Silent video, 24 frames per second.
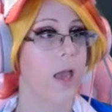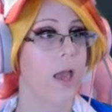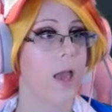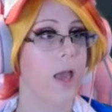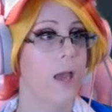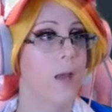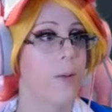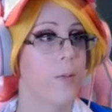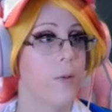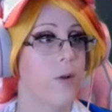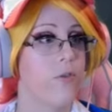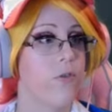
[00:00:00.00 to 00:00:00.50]

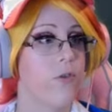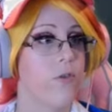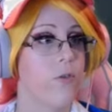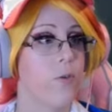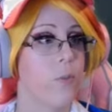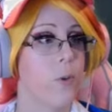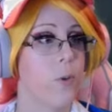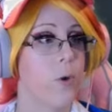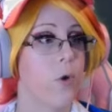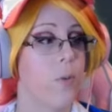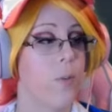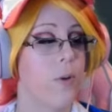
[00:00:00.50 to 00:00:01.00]
And my
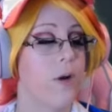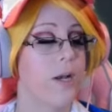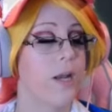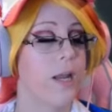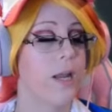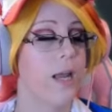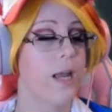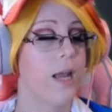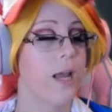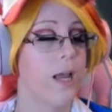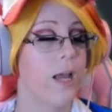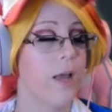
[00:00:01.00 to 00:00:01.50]
favorite Pokemon
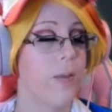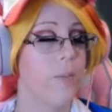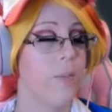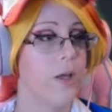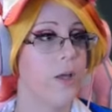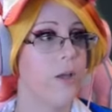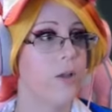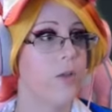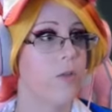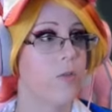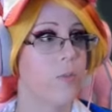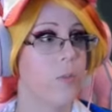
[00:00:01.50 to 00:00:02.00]
game
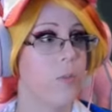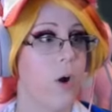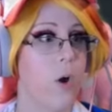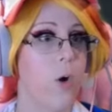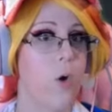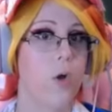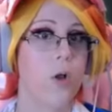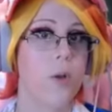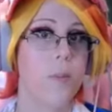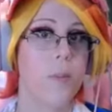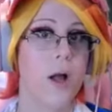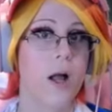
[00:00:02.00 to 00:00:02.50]
is
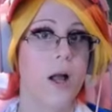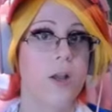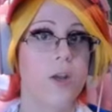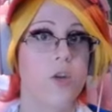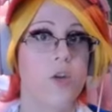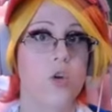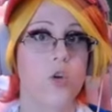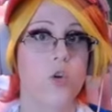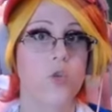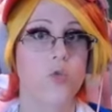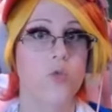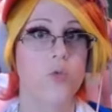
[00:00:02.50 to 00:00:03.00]
Pokemon
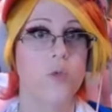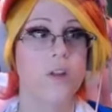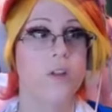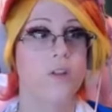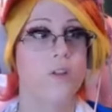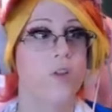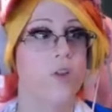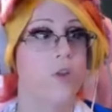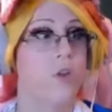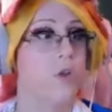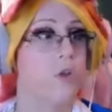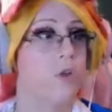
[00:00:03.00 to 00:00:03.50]

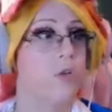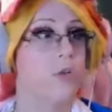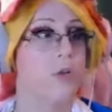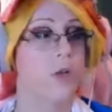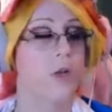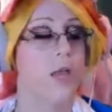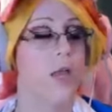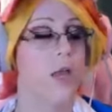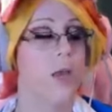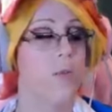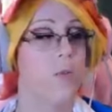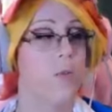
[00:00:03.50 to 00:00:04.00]
Crystal for
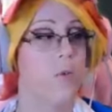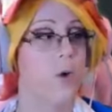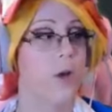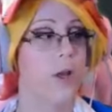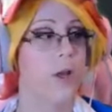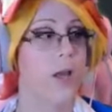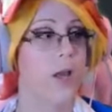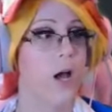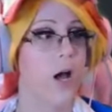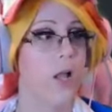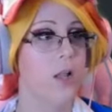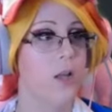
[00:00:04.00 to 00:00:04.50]
Game
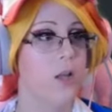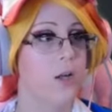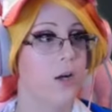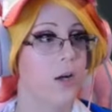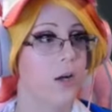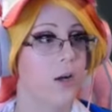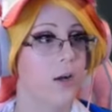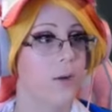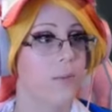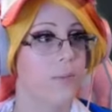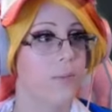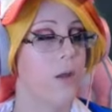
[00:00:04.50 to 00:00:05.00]
Boy
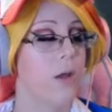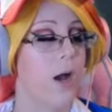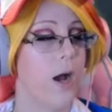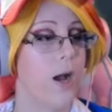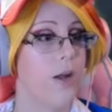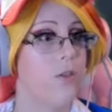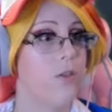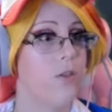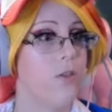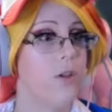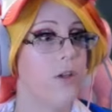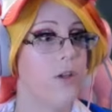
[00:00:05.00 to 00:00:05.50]
Color.
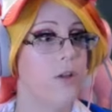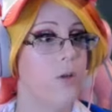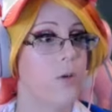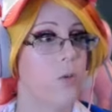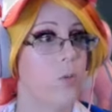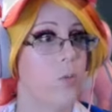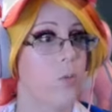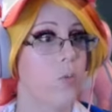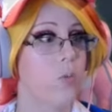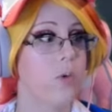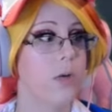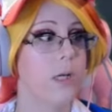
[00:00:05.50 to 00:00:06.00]
I did
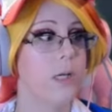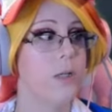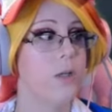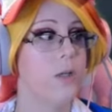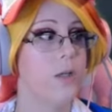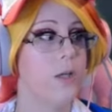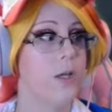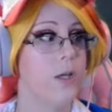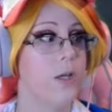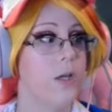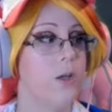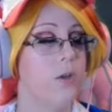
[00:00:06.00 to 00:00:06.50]

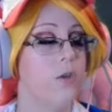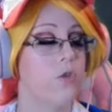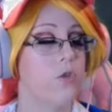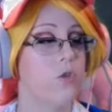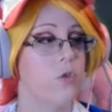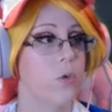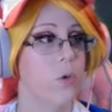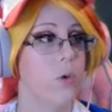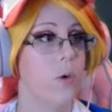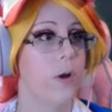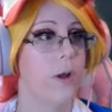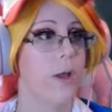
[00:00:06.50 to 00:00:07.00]
really
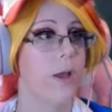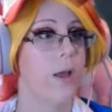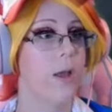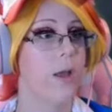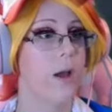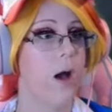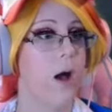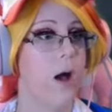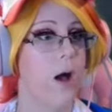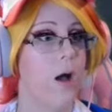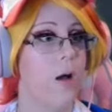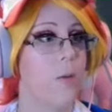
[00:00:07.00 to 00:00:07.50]
enjoy
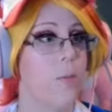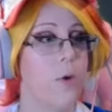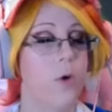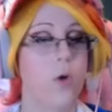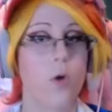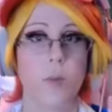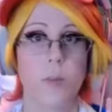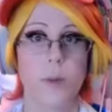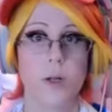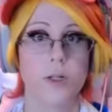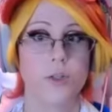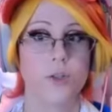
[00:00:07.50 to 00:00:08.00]
uh,
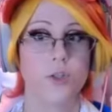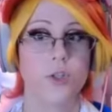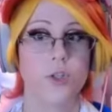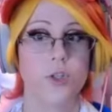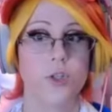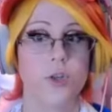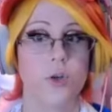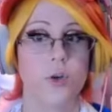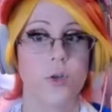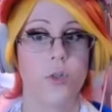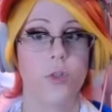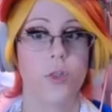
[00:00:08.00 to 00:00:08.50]
Pokemon
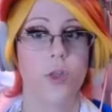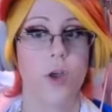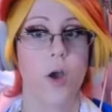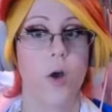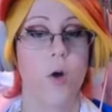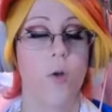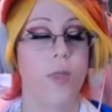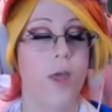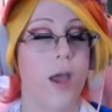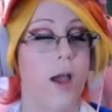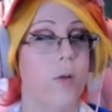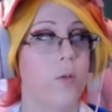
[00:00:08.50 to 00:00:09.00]
Shield
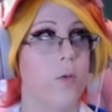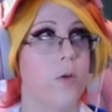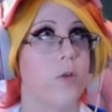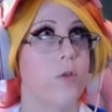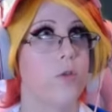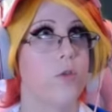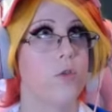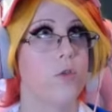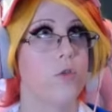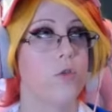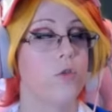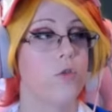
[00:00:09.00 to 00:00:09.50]
though. That
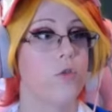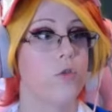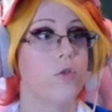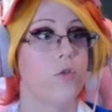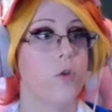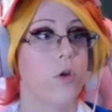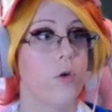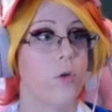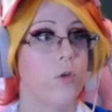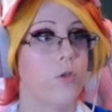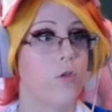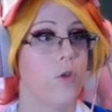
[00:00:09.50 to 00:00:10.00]
was
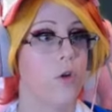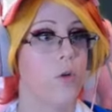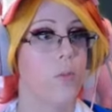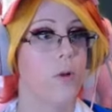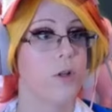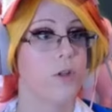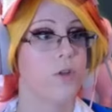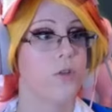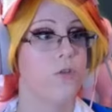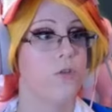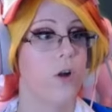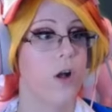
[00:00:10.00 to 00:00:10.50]
so, so
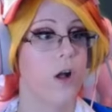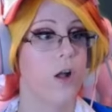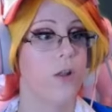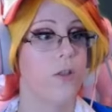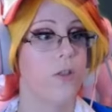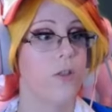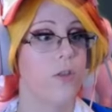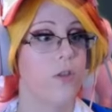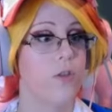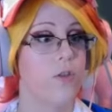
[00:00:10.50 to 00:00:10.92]
much fun.